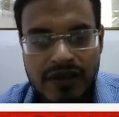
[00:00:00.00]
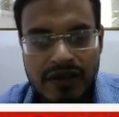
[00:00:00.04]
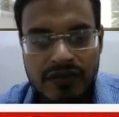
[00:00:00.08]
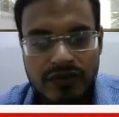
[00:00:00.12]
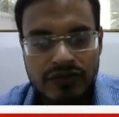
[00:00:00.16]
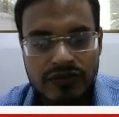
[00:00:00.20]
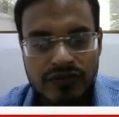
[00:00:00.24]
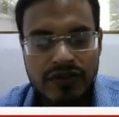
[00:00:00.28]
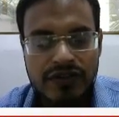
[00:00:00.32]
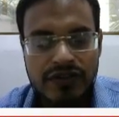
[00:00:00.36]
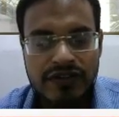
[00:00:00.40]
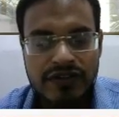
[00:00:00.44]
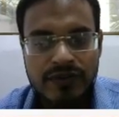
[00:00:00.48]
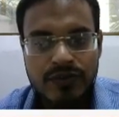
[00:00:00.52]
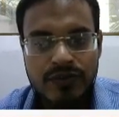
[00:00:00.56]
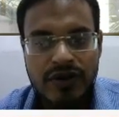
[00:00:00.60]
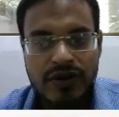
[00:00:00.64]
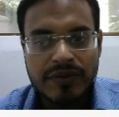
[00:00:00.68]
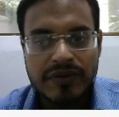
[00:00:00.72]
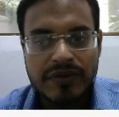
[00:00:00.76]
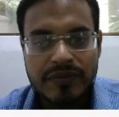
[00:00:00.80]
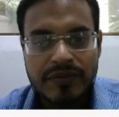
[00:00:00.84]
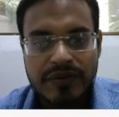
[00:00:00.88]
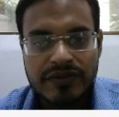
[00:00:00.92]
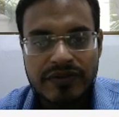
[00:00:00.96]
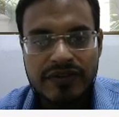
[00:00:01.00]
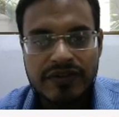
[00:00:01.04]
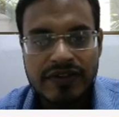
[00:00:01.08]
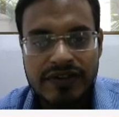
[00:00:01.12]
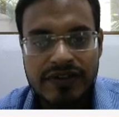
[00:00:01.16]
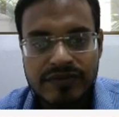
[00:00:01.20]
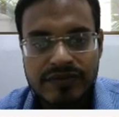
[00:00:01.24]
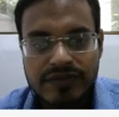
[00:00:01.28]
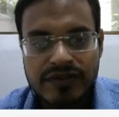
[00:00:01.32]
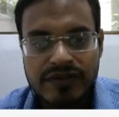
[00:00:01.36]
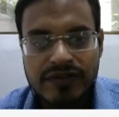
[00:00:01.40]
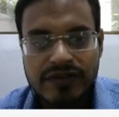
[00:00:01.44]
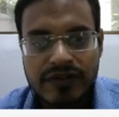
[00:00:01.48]
So CNC programming
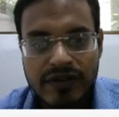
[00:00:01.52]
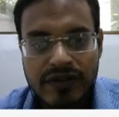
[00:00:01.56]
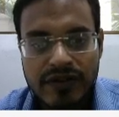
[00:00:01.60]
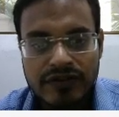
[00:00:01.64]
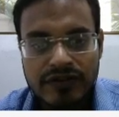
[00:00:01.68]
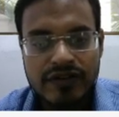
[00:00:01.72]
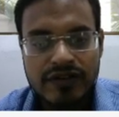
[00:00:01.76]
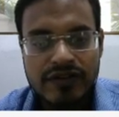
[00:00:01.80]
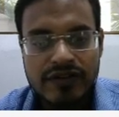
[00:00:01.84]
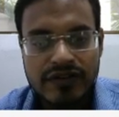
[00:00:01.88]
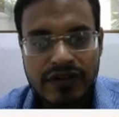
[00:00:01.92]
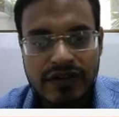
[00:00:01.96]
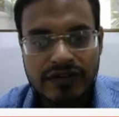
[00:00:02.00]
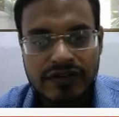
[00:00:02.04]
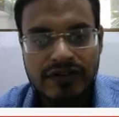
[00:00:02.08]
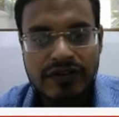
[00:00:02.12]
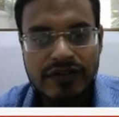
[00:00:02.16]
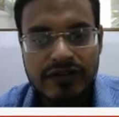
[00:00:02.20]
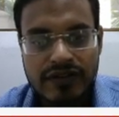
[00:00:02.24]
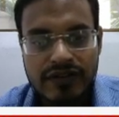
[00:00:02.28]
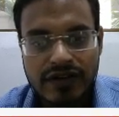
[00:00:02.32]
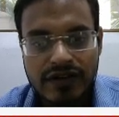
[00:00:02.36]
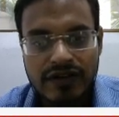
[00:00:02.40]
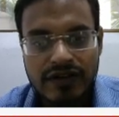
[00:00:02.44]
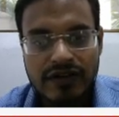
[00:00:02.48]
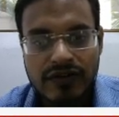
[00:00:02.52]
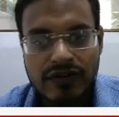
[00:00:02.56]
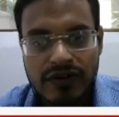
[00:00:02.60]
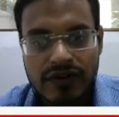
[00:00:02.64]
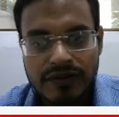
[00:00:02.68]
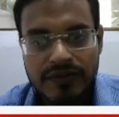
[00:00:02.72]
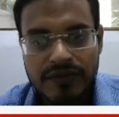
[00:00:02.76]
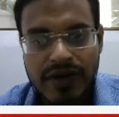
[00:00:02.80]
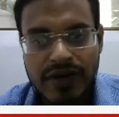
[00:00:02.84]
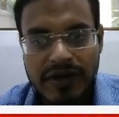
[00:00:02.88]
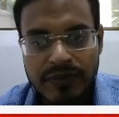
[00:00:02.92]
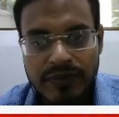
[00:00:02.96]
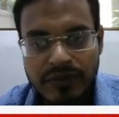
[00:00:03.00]
basics means CNC instructions are
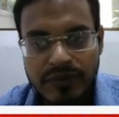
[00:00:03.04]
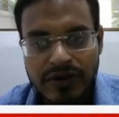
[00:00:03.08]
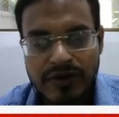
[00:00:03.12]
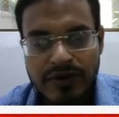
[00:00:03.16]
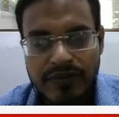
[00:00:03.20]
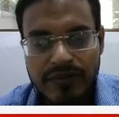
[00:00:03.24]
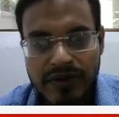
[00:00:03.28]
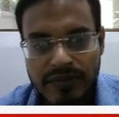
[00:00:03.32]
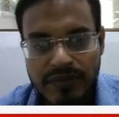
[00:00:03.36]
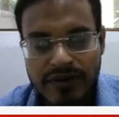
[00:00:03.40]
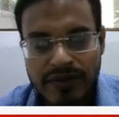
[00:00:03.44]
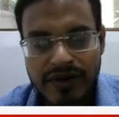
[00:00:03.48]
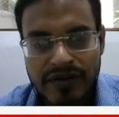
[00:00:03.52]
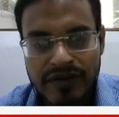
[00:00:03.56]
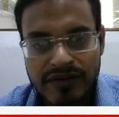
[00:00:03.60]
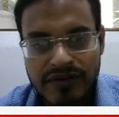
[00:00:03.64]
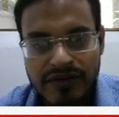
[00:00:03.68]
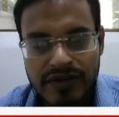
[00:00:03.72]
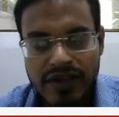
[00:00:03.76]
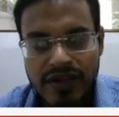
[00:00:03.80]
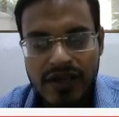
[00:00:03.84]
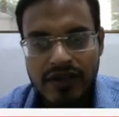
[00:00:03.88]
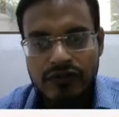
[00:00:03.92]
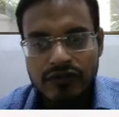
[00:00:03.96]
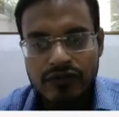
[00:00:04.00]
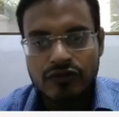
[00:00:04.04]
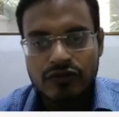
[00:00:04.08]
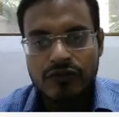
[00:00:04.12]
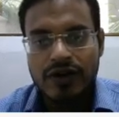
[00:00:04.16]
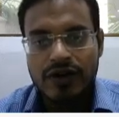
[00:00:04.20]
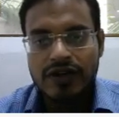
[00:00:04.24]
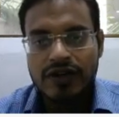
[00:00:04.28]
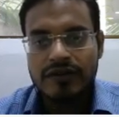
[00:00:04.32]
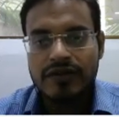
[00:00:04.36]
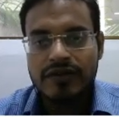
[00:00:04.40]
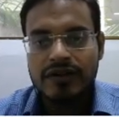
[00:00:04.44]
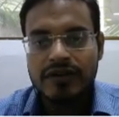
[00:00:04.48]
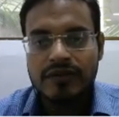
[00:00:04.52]
called part program commands. So
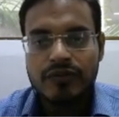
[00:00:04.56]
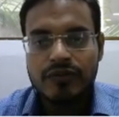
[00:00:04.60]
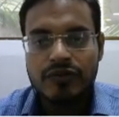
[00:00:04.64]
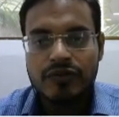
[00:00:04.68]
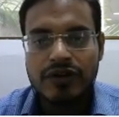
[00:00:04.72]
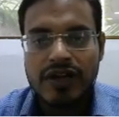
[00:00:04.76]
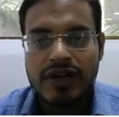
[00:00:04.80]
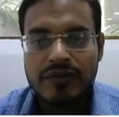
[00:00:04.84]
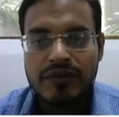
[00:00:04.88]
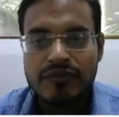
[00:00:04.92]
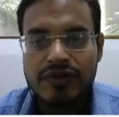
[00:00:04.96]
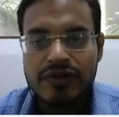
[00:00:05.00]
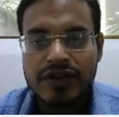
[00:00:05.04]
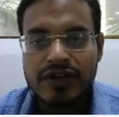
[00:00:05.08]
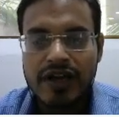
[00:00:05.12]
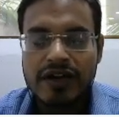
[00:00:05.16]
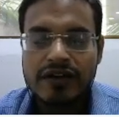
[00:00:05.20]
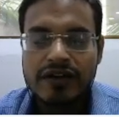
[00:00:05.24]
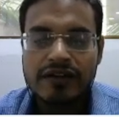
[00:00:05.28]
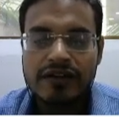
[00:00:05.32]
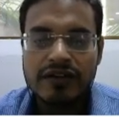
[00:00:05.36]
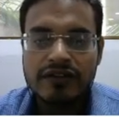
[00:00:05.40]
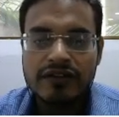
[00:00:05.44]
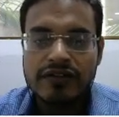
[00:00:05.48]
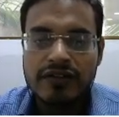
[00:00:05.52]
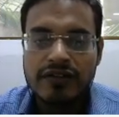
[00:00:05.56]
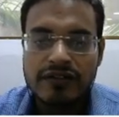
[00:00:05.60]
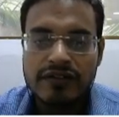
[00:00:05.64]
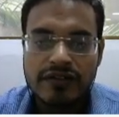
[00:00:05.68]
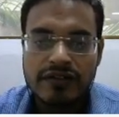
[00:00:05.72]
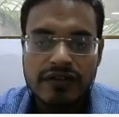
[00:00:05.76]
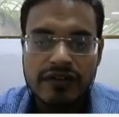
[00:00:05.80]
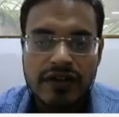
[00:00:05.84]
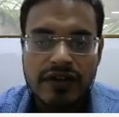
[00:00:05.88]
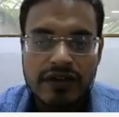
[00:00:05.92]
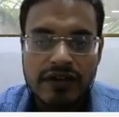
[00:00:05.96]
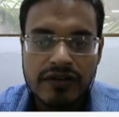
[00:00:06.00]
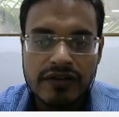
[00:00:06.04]
whatever the program we write in the
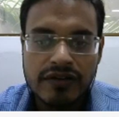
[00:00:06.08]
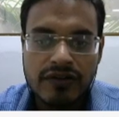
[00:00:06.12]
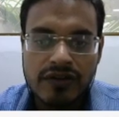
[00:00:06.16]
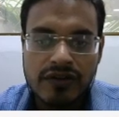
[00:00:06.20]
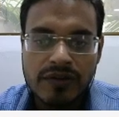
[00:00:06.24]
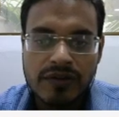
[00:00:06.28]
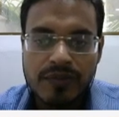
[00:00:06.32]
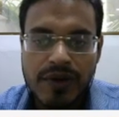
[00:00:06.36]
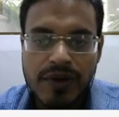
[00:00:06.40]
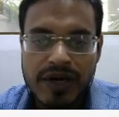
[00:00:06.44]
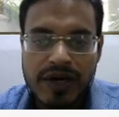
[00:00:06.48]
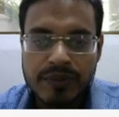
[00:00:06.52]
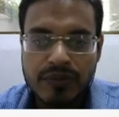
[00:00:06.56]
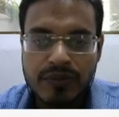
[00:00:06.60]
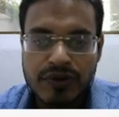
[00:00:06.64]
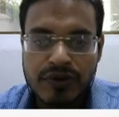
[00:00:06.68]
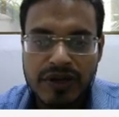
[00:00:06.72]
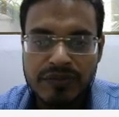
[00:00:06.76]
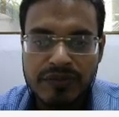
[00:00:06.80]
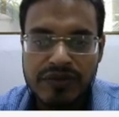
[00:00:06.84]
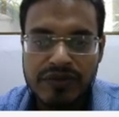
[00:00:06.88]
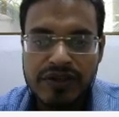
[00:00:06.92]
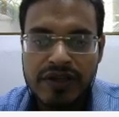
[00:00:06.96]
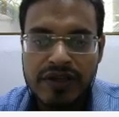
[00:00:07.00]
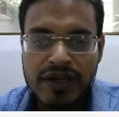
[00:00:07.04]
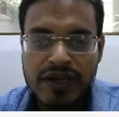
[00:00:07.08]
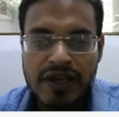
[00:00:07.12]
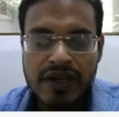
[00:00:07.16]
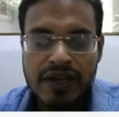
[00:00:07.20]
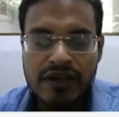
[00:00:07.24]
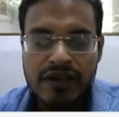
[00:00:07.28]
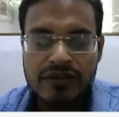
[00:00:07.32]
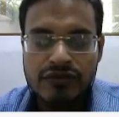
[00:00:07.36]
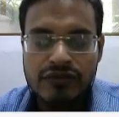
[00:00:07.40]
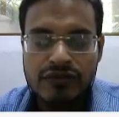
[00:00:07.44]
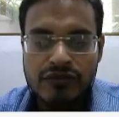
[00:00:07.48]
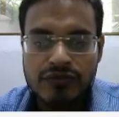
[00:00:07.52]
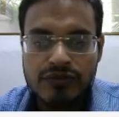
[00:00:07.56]
CNC, that is called the part programming.
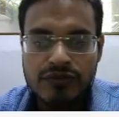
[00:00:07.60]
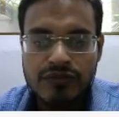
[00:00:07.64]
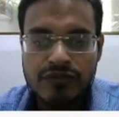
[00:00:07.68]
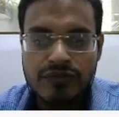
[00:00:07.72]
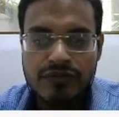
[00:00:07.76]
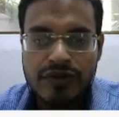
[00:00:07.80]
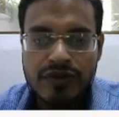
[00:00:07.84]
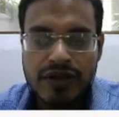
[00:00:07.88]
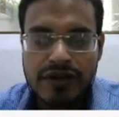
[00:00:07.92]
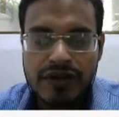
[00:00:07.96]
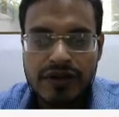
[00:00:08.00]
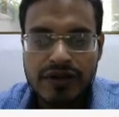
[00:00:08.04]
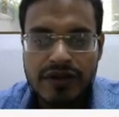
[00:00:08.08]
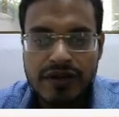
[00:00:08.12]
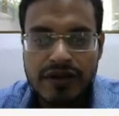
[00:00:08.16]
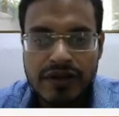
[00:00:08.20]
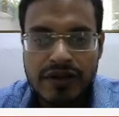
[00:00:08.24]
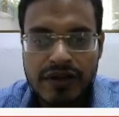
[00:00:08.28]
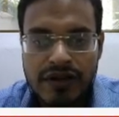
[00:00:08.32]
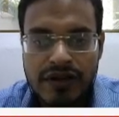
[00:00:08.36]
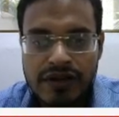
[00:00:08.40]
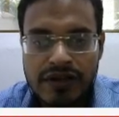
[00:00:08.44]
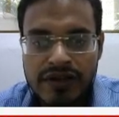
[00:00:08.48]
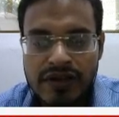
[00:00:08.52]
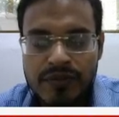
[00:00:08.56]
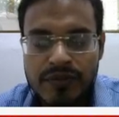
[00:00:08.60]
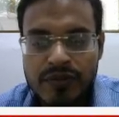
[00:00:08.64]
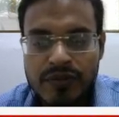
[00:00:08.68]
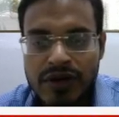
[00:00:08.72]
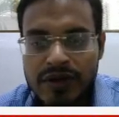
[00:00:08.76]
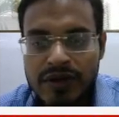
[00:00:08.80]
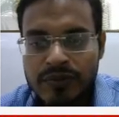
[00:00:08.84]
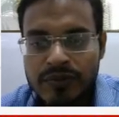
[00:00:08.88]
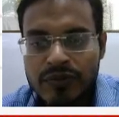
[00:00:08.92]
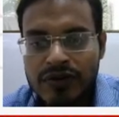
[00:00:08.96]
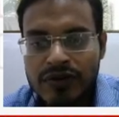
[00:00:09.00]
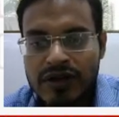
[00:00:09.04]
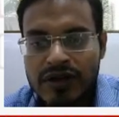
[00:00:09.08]
So when running a
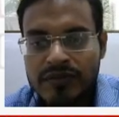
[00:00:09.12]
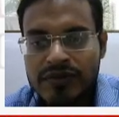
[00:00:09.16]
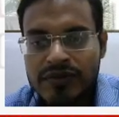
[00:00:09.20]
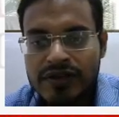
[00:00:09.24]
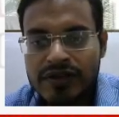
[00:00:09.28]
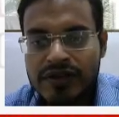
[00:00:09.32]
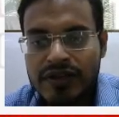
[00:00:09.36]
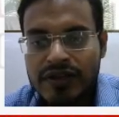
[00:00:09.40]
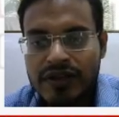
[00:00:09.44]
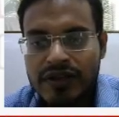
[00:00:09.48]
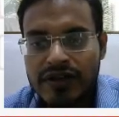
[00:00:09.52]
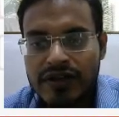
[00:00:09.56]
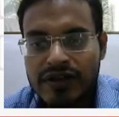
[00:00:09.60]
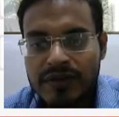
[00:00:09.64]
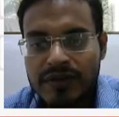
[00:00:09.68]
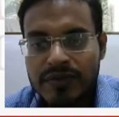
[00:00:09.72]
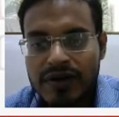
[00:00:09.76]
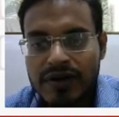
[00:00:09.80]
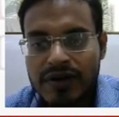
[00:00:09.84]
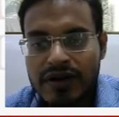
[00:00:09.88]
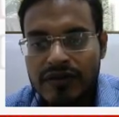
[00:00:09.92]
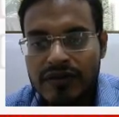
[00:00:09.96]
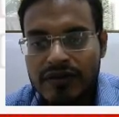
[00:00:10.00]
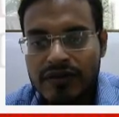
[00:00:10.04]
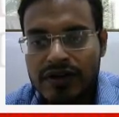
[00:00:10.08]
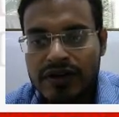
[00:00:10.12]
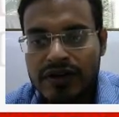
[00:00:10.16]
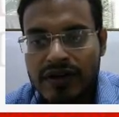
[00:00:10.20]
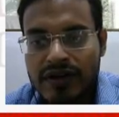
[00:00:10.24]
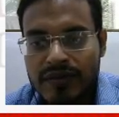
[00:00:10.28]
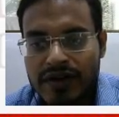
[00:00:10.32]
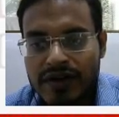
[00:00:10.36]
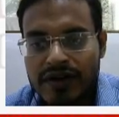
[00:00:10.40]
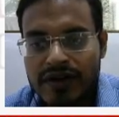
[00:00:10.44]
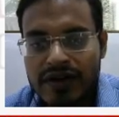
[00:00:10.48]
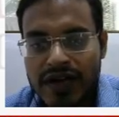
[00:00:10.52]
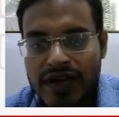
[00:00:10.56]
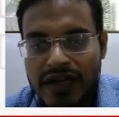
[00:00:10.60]
part program is interpreted one
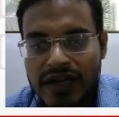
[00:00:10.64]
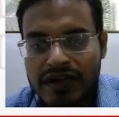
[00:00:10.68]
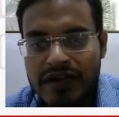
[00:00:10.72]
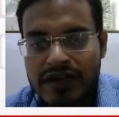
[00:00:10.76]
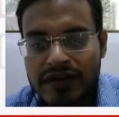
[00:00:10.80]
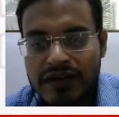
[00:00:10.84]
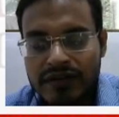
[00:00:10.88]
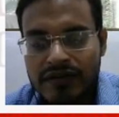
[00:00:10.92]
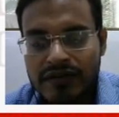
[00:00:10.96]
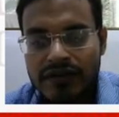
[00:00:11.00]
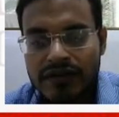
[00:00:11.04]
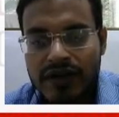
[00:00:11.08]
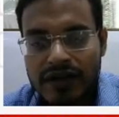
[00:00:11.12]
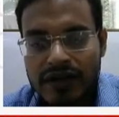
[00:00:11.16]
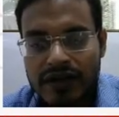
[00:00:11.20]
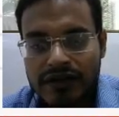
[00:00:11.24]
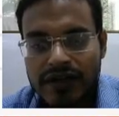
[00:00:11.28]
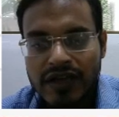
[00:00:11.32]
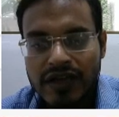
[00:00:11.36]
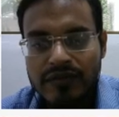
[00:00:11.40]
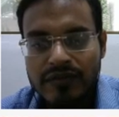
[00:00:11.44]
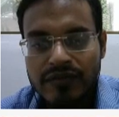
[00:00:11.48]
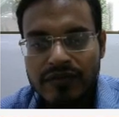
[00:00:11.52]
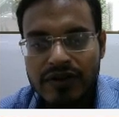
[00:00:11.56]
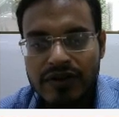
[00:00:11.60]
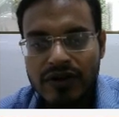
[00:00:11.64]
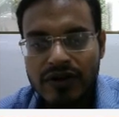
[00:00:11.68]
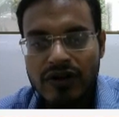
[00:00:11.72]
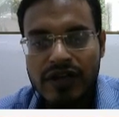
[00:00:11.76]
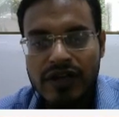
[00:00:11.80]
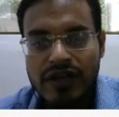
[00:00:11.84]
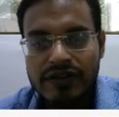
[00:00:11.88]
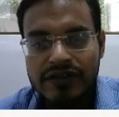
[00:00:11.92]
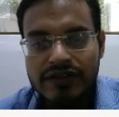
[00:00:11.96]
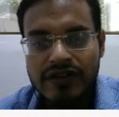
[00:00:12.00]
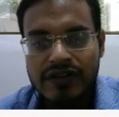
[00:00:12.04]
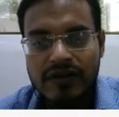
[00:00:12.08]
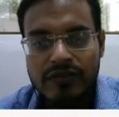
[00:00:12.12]
command line at a time when all
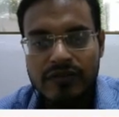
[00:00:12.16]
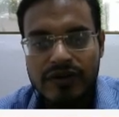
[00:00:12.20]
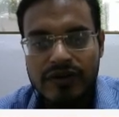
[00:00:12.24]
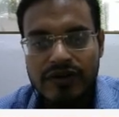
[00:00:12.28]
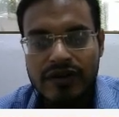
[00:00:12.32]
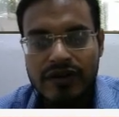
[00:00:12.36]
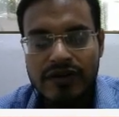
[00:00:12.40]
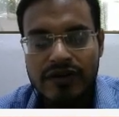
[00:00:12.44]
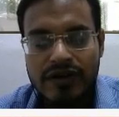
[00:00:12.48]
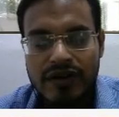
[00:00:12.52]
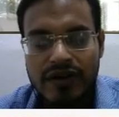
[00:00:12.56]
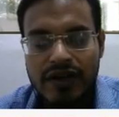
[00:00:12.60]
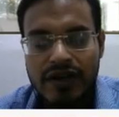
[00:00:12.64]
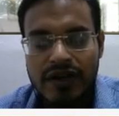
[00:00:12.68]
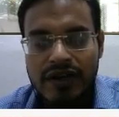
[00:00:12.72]
lines are completed.